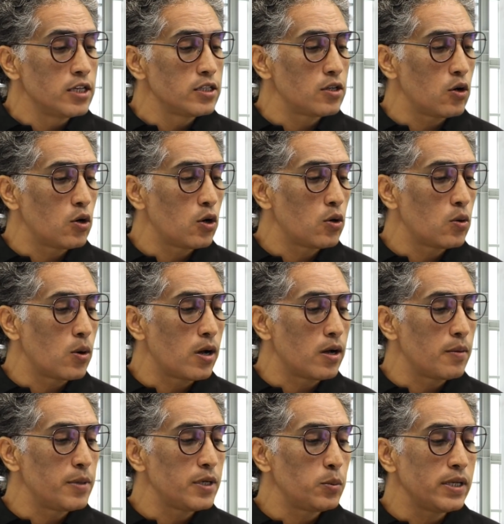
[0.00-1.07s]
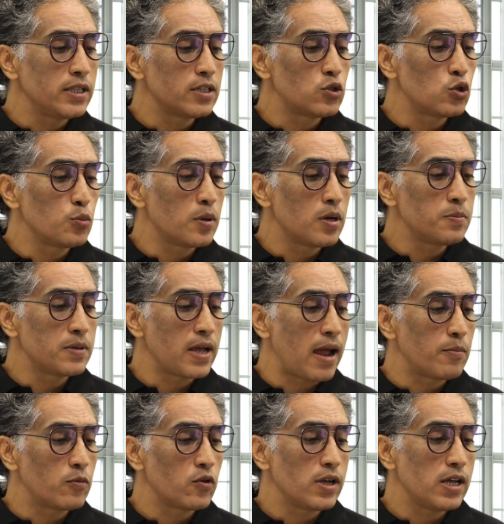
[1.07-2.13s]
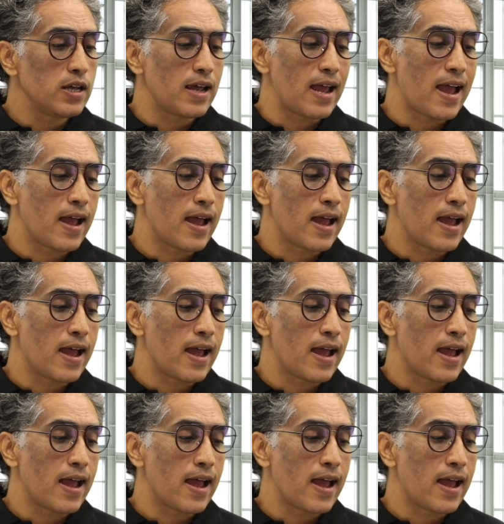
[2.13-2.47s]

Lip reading: So between the Superb Camry